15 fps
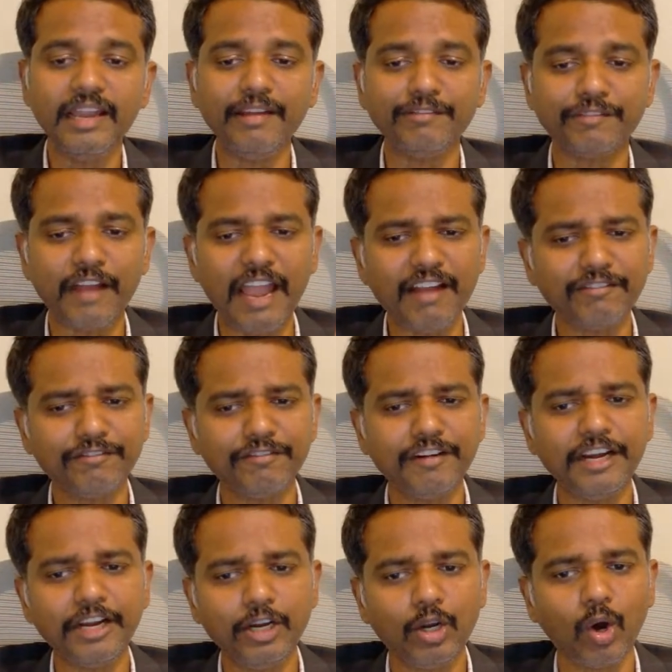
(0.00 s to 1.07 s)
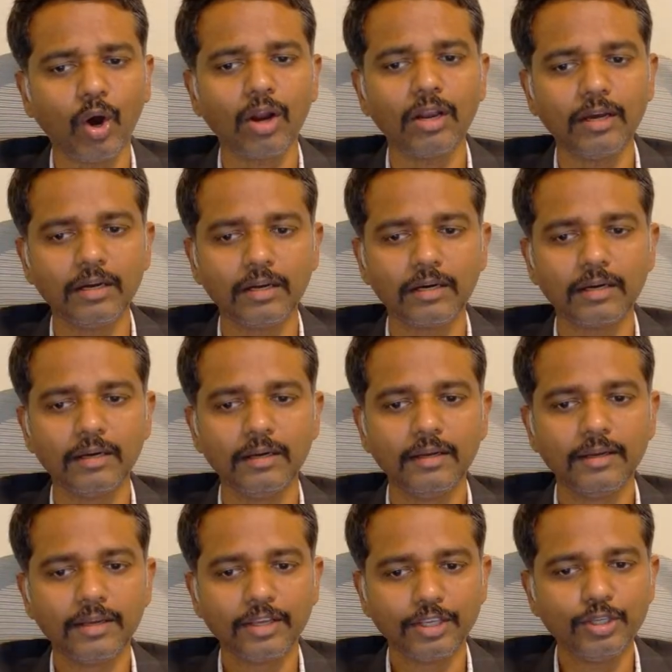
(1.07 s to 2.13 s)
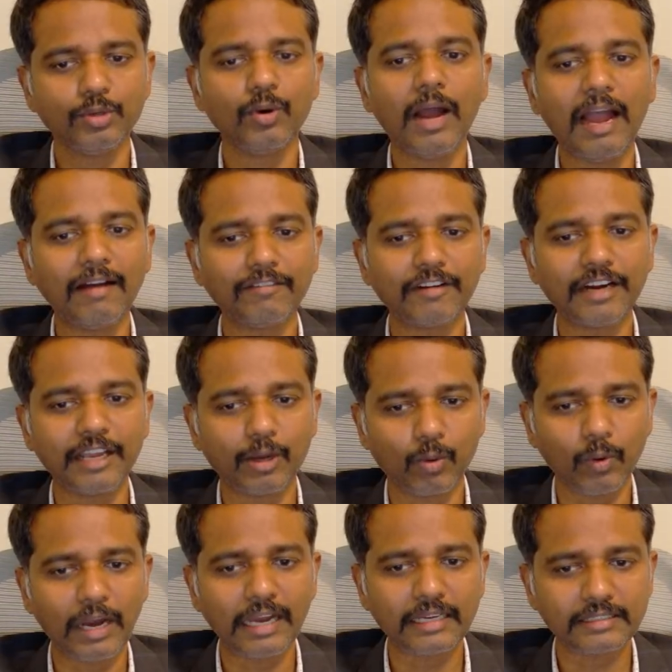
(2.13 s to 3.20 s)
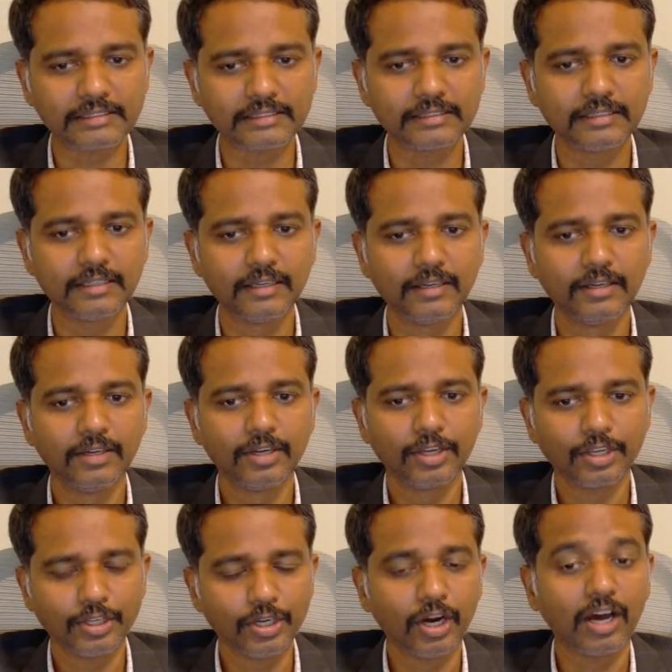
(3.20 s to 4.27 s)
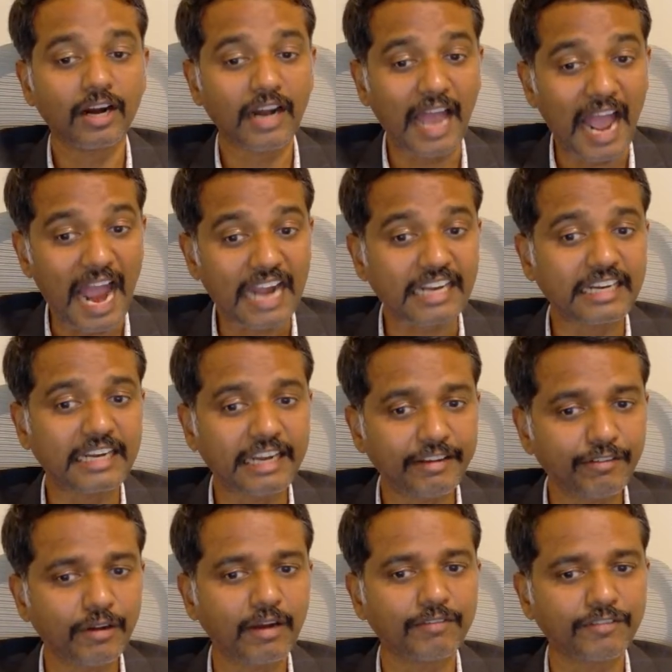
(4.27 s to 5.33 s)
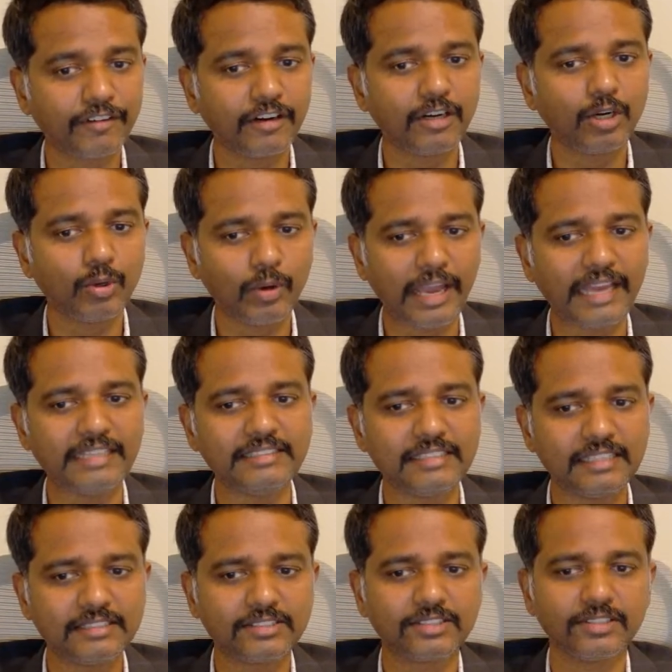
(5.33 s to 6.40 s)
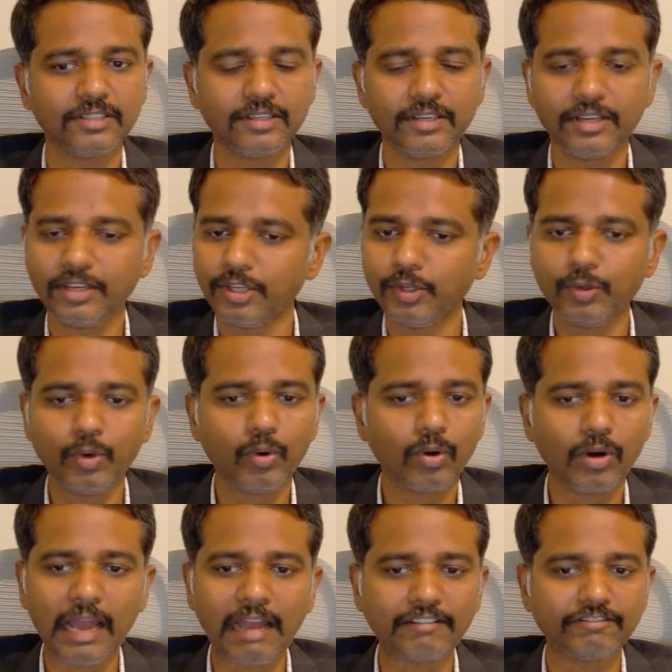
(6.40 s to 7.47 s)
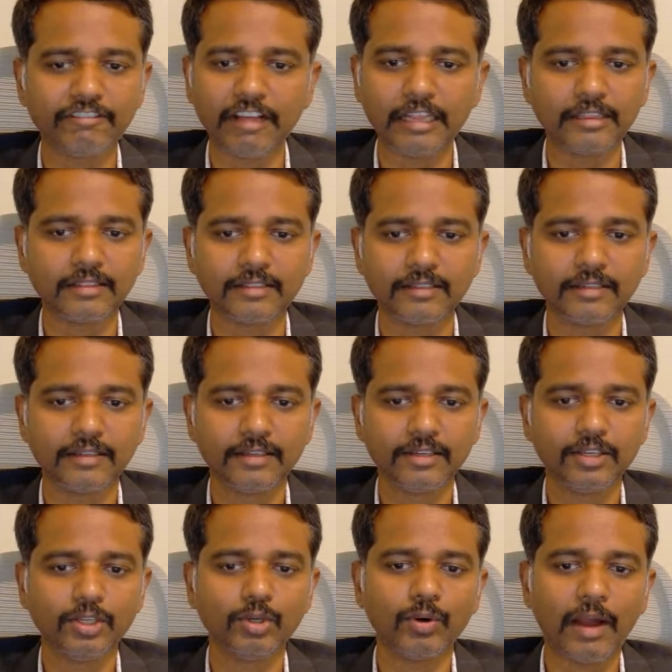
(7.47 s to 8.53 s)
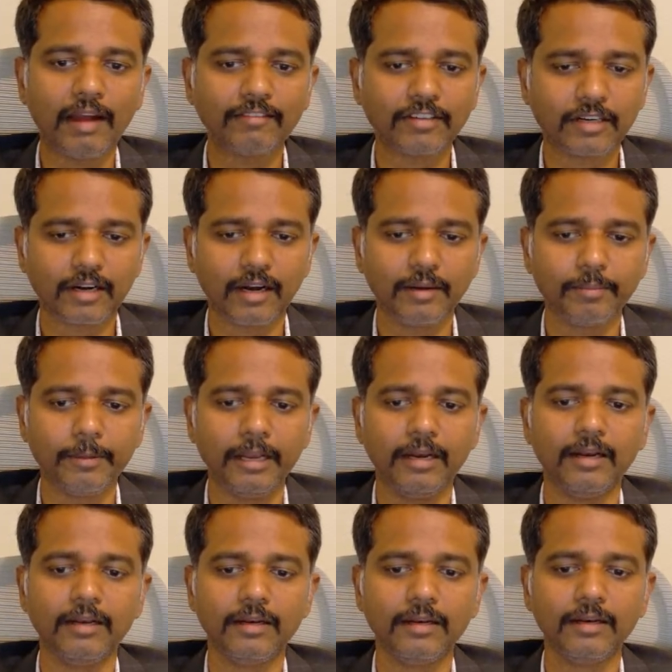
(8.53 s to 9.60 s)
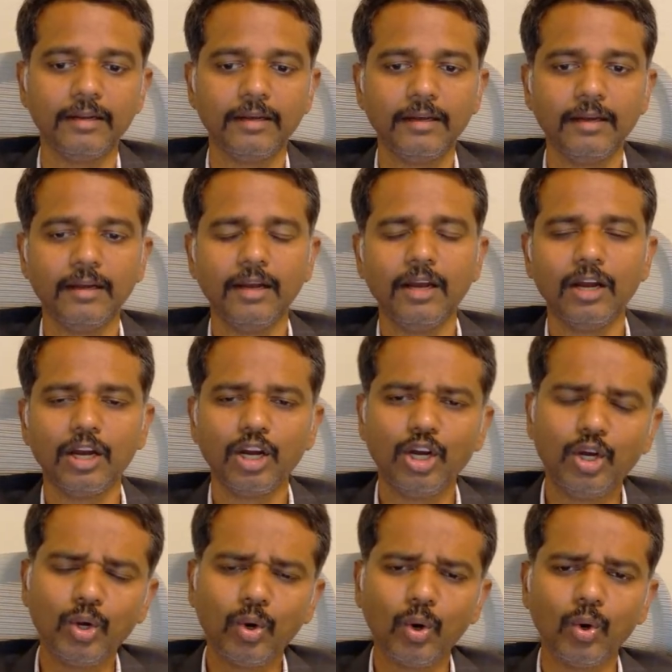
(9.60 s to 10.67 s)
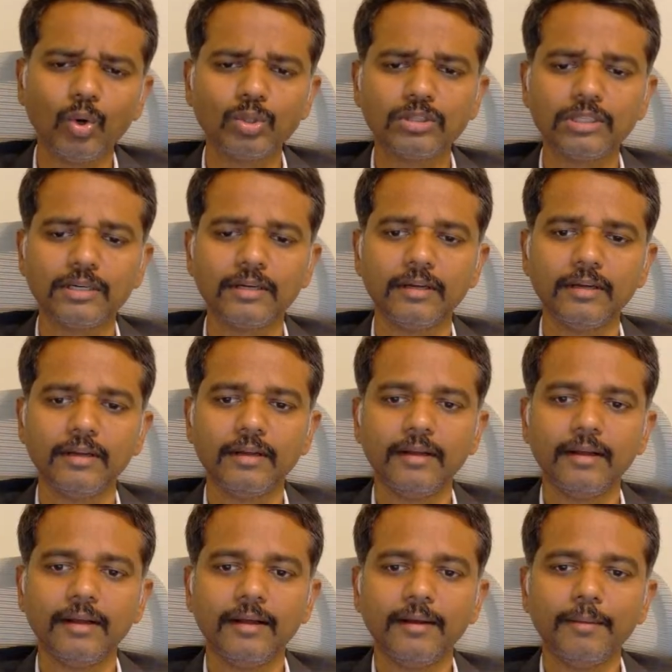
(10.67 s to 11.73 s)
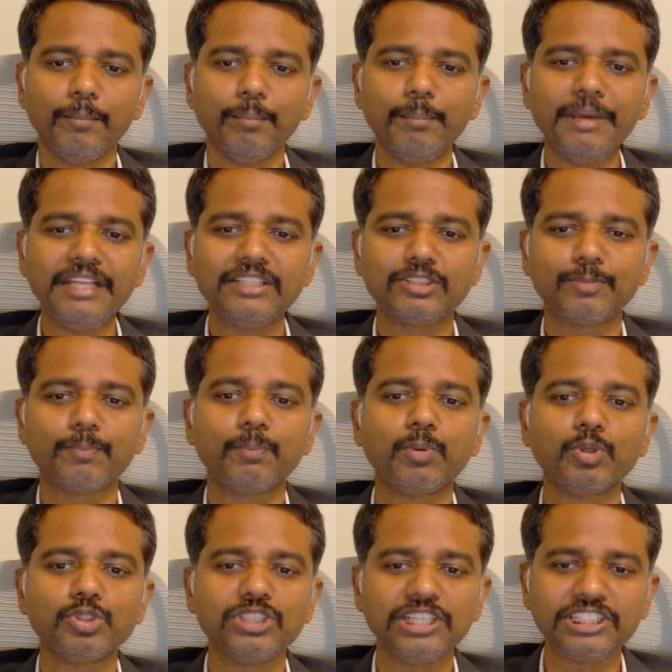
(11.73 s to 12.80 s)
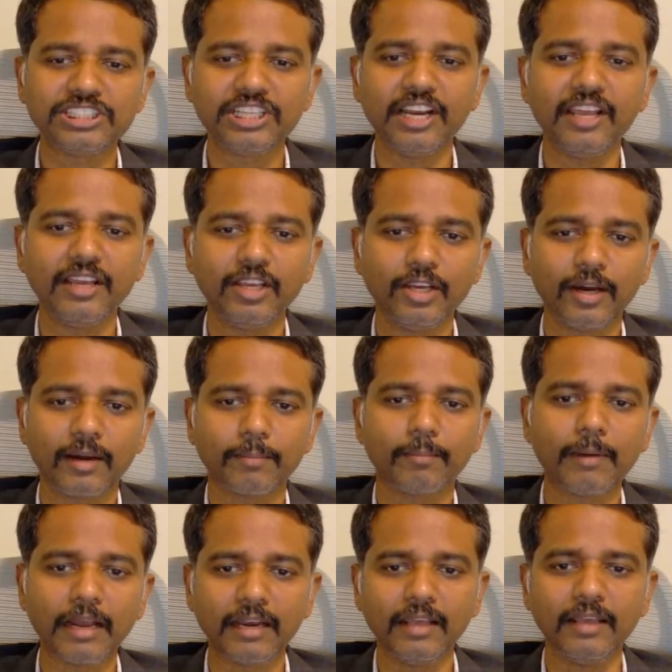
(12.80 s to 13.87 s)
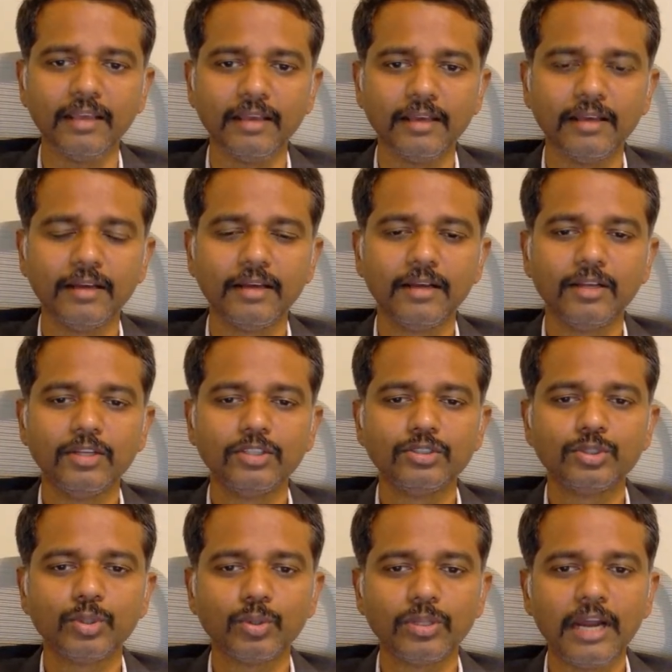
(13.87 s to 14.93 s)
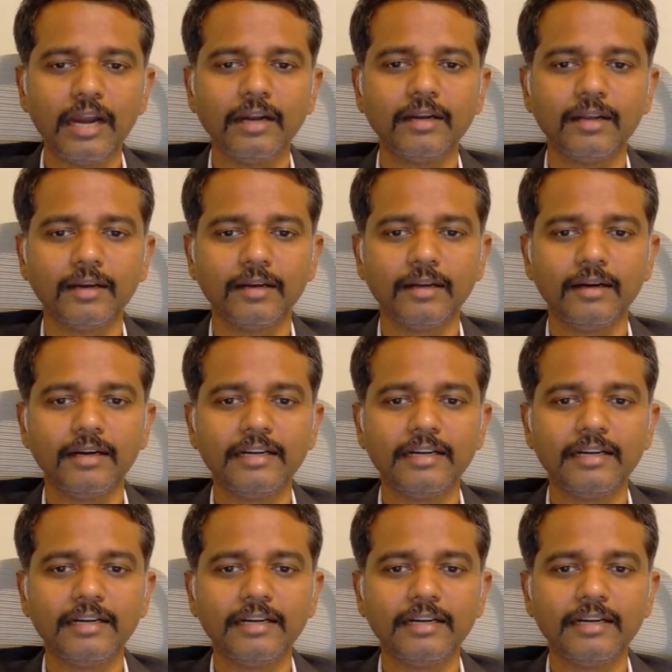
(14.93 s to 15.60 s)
if every dollar you have requires your active effort to exist, you don't have wealth. You have a treadmill. Growth means positioning your money so that